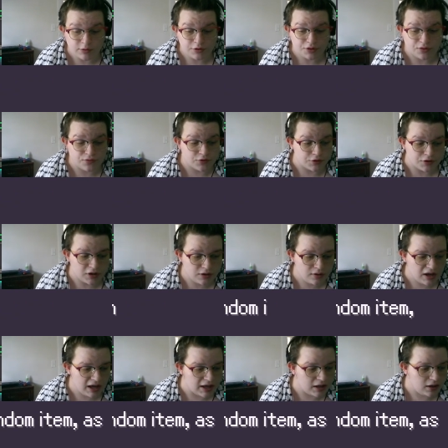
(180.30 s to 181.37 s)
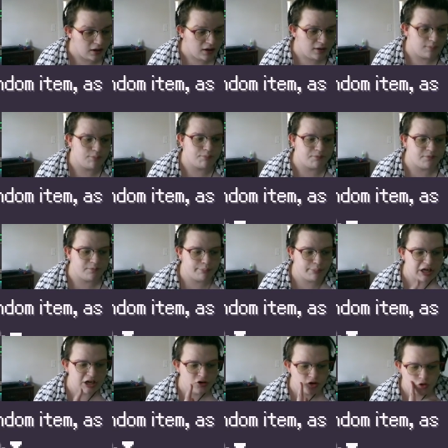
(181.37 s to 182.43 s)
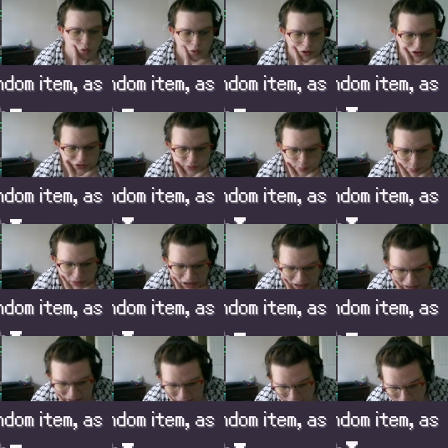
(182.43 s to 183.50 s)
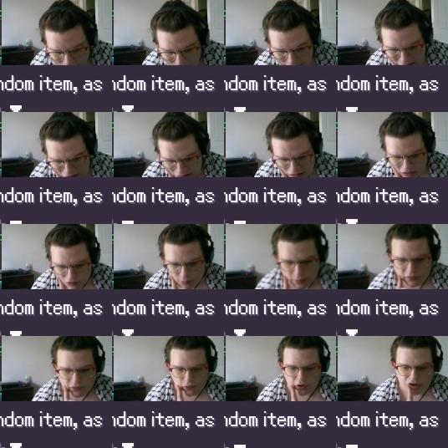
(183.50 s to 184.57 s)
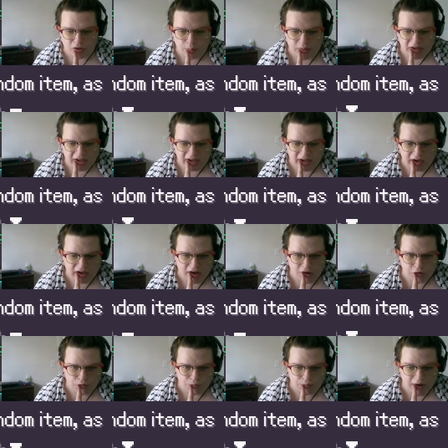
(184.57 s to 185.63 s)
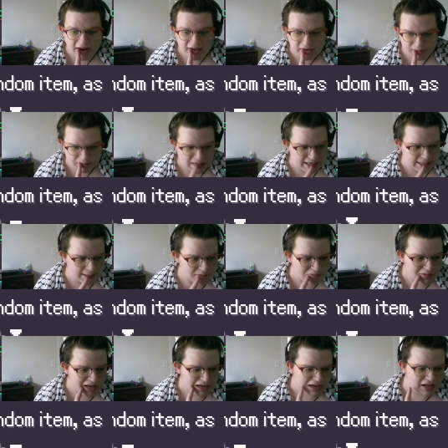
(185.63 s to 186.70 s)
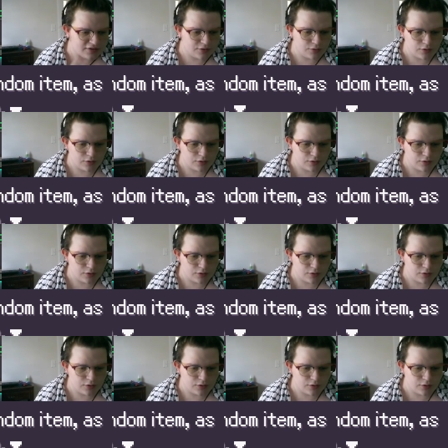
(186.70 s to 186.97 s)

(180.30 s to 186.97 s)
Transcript: the further you get. Be sure to buy these before you pick your random item, as it will